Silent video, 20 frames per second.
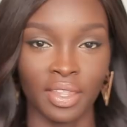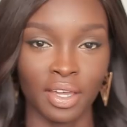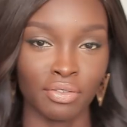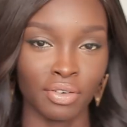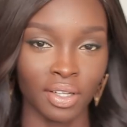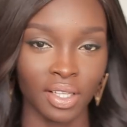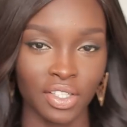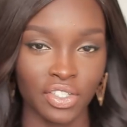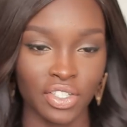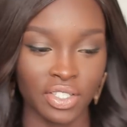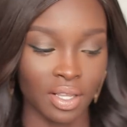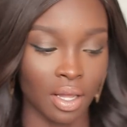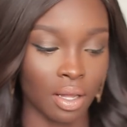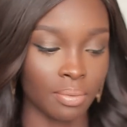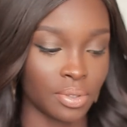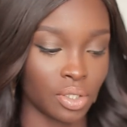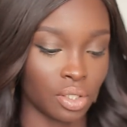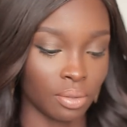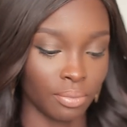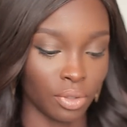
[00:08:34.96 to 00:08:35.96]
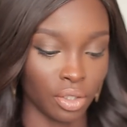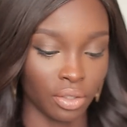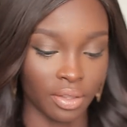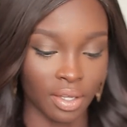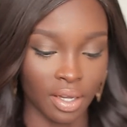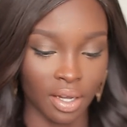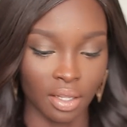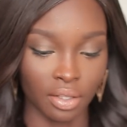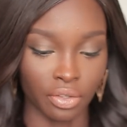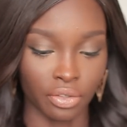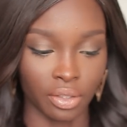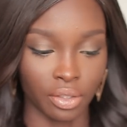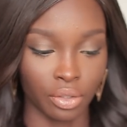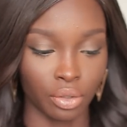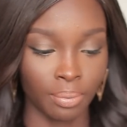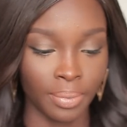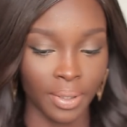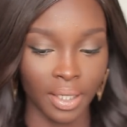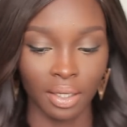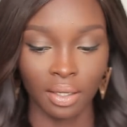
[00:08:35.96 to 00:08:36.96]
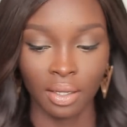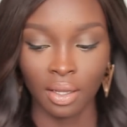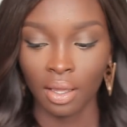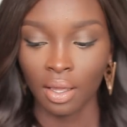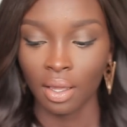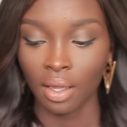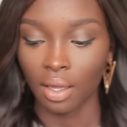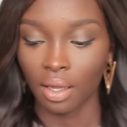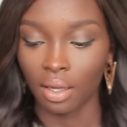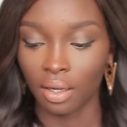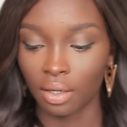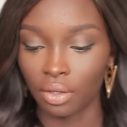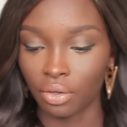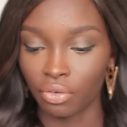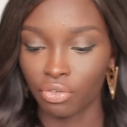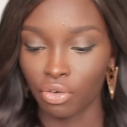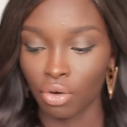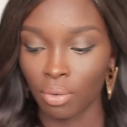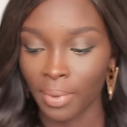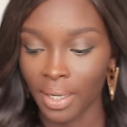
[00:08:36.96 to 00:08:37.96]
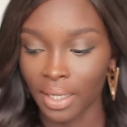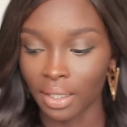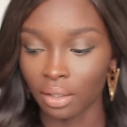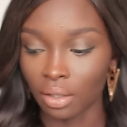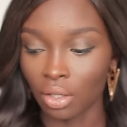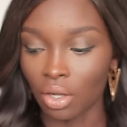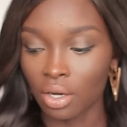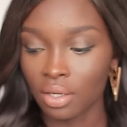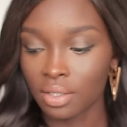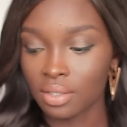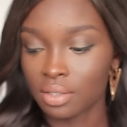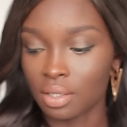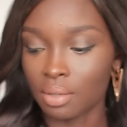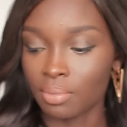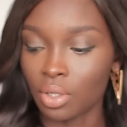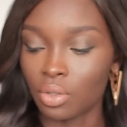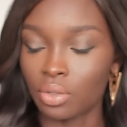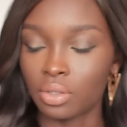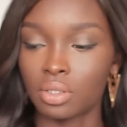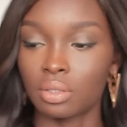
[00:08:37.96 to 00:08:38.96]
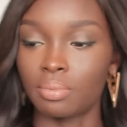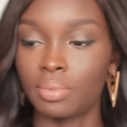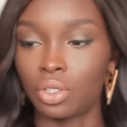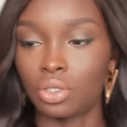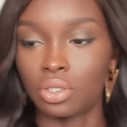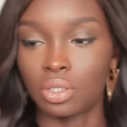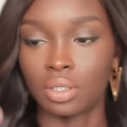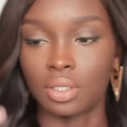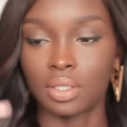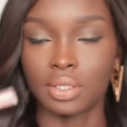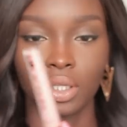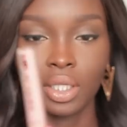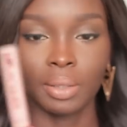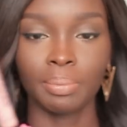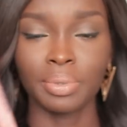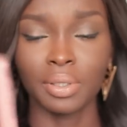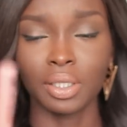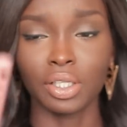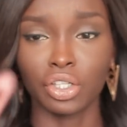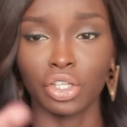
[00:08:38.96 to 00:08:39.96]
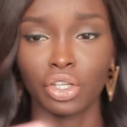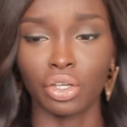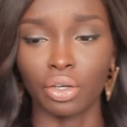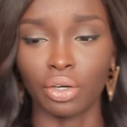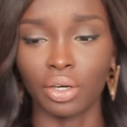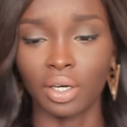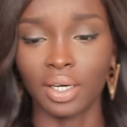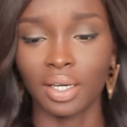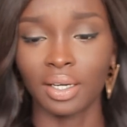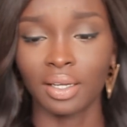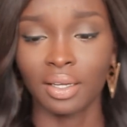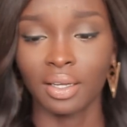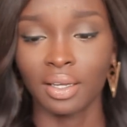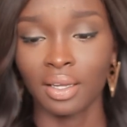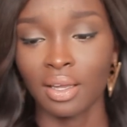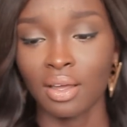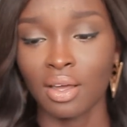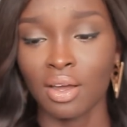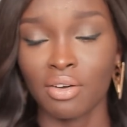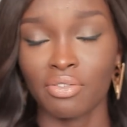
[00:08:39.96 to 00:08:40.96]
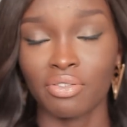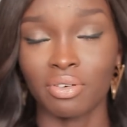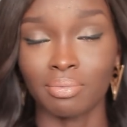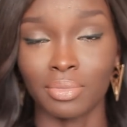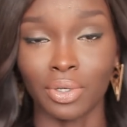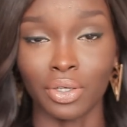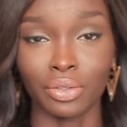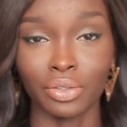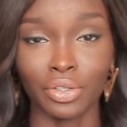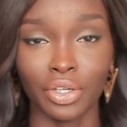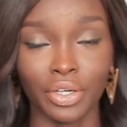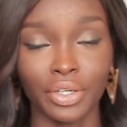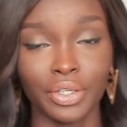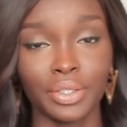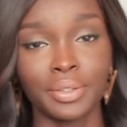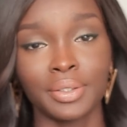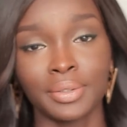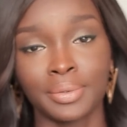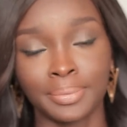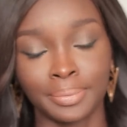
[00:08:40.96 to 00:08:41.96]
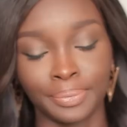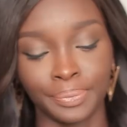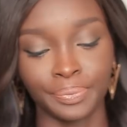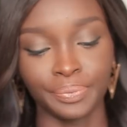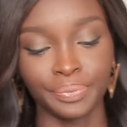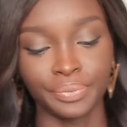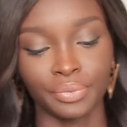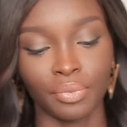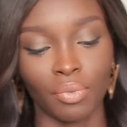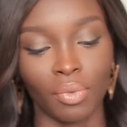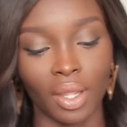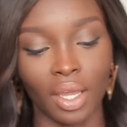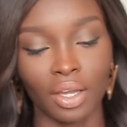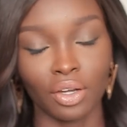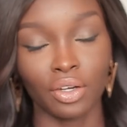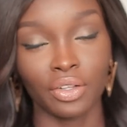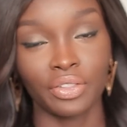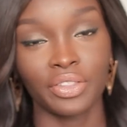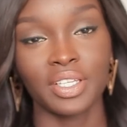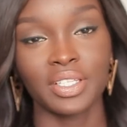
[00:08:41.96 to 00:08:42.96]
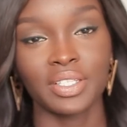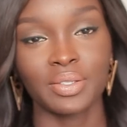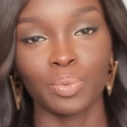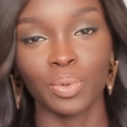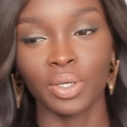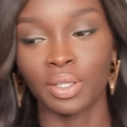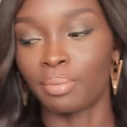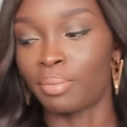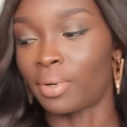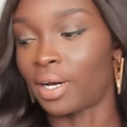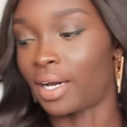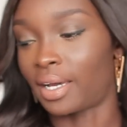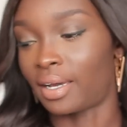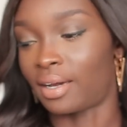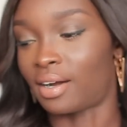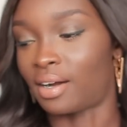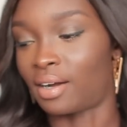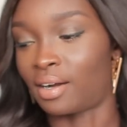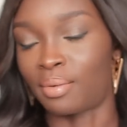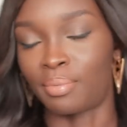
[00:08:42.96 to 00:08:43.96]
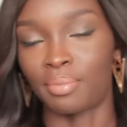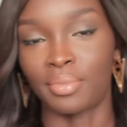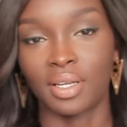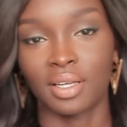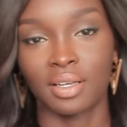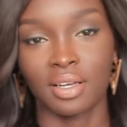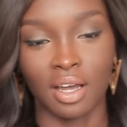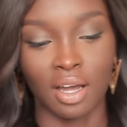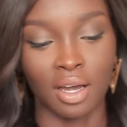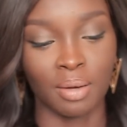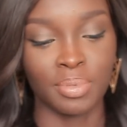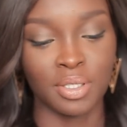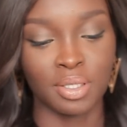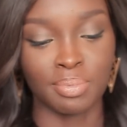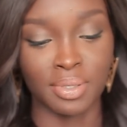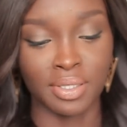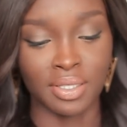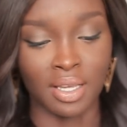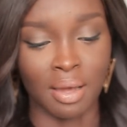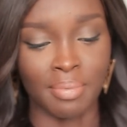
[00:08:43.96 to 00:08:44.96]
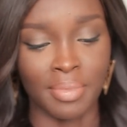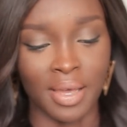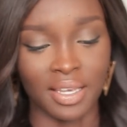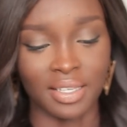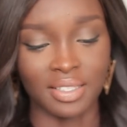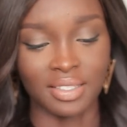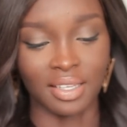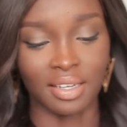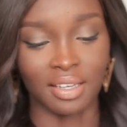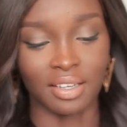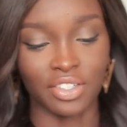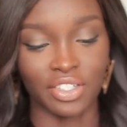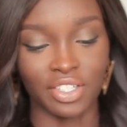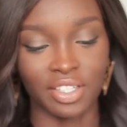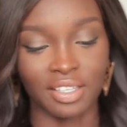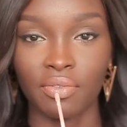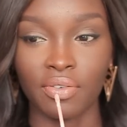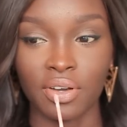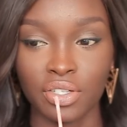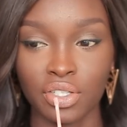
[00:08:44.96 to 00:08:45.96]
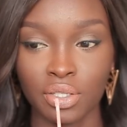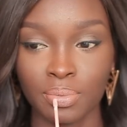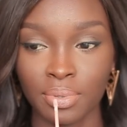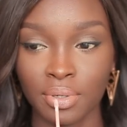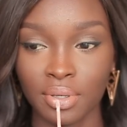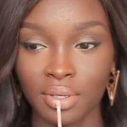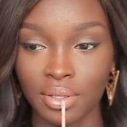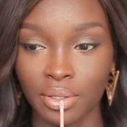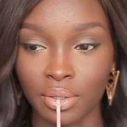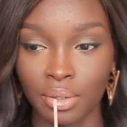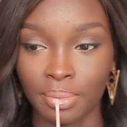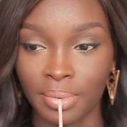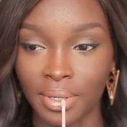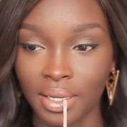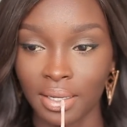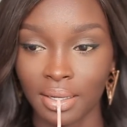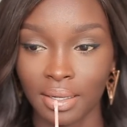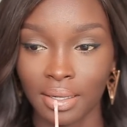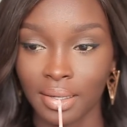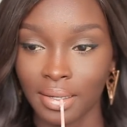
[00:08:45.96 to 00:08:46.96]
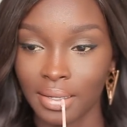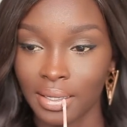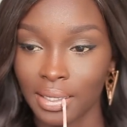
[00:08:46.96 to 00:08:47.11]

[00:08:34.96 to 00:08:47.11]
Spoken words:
That really just helps to mute the color a little bit. And for my gloss, I'm going to be using this Lip Liqueur from Model Co. I got this with my Harper's Bazaar magazine actually. If I just put a little bit,